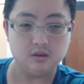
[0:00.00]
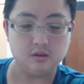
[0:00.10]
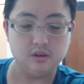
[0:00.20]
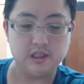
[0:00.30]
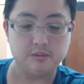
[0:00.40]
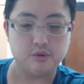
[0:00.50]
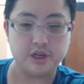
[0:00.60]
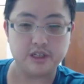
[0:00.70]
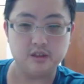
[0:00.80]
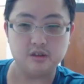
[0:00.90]
So you
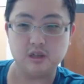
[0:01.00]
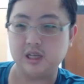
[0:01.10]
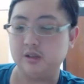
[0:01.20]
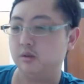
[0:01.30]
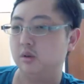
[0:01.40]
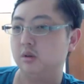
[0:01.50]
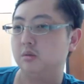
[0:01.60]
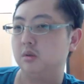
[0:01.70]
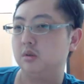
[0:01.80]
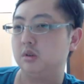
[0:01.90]
can practice
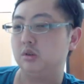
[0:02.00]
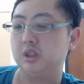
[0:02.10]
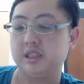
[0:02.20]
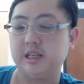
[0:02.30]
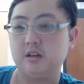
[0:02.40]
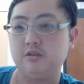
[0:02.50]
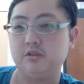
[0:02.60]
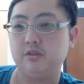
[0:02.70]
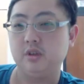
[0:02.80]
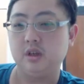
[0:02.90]

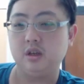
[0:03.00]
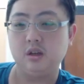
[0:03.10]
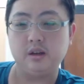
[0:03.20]
yourself,